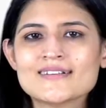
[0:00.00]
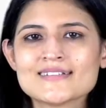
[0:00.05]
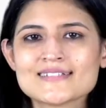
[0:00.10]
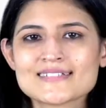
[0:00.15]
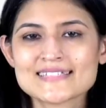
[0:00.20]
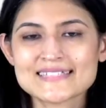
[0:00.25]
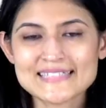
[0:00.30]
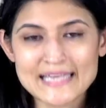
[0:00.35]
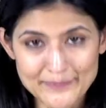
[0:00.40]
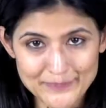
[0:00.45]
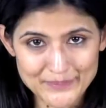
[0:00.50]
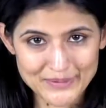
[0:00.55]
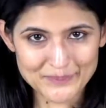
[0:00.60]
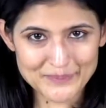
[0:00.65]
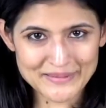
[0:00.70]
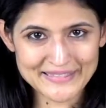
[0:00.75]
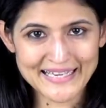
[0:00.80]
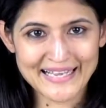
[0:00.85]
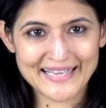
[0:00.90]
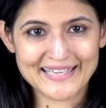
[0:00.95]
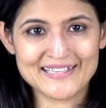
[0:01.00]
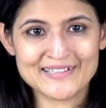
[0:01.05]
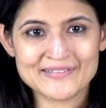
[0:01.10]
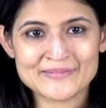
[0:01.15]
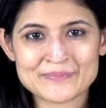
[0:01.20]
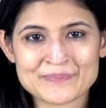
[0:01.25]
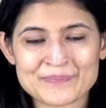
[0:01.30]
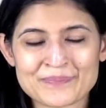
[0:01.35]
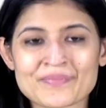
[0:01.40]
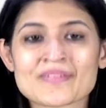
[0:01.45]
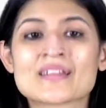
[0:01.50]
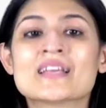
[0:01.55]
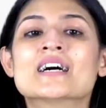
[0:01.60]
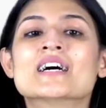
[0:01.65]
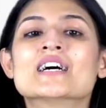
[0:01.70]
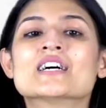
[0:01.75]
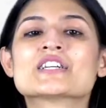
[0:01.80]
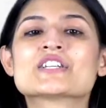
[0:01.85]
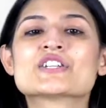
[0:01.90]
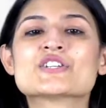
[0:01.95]
Step number 9.
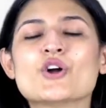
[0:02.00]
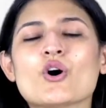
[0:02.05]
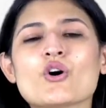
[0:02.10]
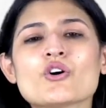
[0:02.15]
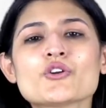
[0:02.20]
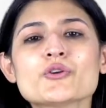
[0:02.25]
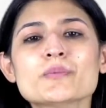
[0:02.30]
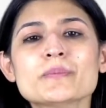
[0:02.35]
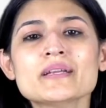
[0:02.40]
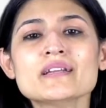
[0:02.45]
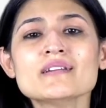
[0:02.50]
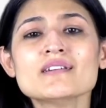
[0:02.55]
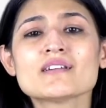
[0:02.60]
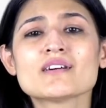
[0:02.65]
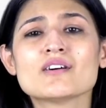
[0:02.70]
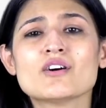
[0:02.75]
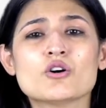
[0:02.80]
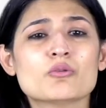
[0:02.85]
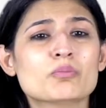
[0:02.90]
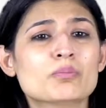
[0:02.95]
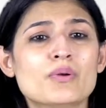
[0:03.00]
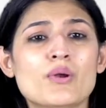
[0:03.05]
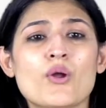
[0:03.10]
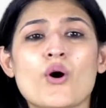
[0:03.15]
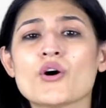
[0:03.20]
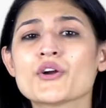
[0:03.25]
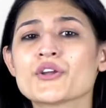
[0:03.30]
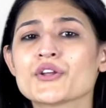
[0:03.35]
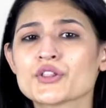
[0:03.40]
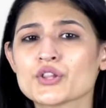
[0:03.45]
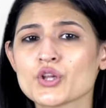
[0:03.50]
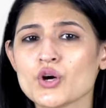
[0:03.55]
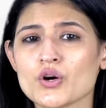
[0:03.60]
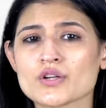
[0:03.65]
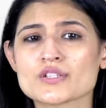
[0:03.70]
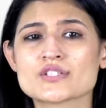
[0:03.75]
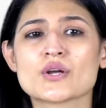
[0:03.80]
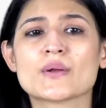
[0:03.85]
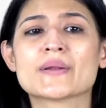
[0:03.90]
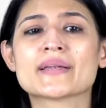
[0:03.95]
Document or blog your
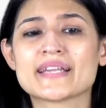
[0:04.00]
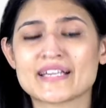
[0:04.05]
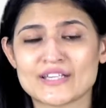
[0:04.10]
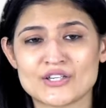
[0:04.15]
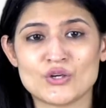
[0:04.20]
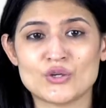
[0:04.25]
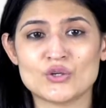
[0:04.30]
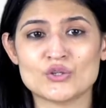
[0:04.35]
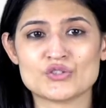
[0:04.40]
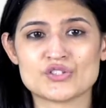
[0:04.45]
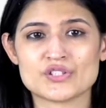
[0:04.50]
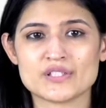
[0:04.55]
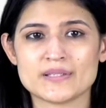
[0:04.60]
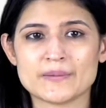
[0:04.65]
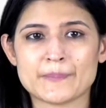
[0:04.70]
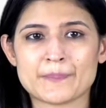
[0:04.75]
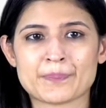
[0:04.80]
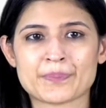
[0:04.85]
thoughts on technology.